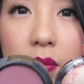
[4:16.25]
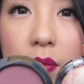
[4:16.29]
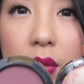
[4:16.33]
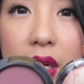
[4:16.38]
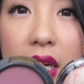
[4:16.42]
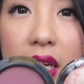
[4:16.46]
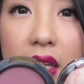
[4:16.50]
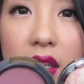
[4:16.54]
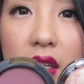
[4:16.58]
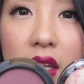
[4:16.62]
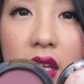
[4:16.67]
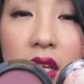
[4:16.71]

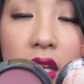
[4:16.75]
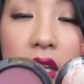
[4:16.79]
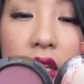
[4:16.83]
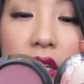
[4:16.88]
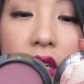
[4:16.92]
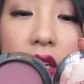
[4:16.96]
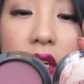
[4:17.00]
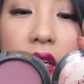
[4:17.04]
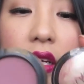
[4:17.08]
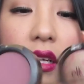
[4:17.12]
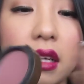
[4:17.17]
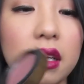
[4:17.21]
but
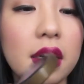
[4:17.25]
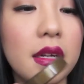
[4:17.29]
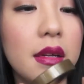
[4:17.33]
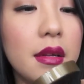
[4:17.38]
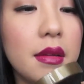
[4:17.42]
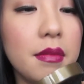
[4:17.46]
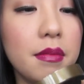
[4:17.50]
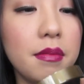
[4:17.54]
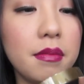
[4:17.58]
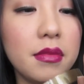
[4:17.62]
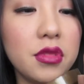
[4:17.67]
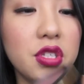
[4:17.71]

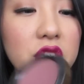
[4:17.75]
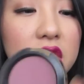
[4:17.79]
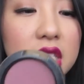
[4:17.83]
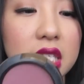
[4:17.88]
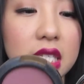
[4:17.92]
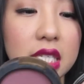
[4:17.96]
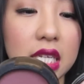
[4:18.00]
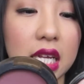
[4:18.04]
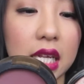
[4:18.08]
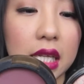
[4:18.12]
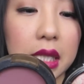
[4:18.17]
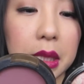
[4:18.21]

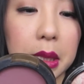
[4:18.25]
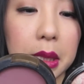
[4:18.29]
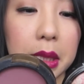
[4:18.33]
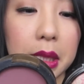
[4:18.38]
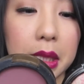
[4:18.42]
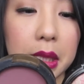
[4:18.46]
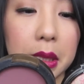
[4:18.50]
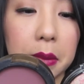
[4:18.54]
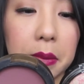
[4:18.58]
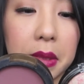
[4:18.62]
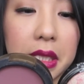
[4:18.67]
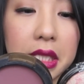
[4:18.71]
just a
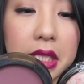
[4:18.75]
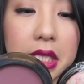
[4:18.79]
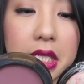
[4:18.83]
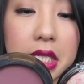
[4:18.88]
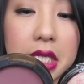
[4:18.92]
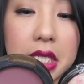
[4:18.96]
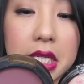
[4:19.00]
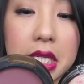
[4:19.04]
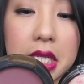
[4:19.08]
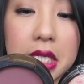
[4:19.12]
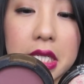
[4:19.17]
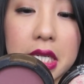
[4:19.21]
little bit
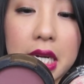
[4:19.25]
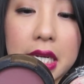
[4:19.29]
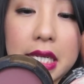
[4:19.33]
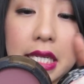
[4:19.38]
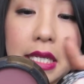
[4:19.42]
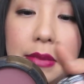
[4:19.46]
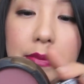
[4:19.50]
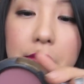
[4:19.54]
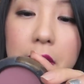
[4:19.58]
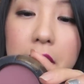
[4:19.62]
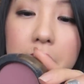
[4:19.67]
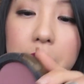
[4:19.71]

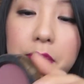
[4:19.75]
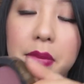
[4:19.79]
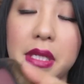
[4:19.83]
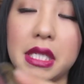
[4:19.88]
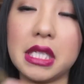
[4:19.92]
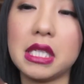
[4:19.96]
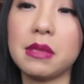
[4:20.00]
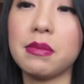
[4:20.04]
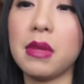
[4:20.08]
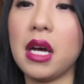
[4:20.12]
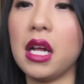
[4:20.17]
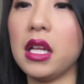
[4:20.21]
tiny bit
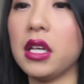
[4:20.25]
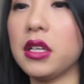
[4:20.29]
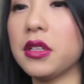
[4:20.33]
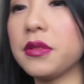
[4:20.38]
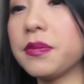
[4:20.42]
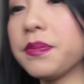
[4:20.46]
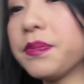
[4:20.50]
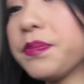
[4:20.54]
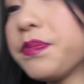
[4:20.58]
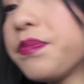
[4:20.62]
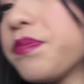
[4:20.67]
smaller.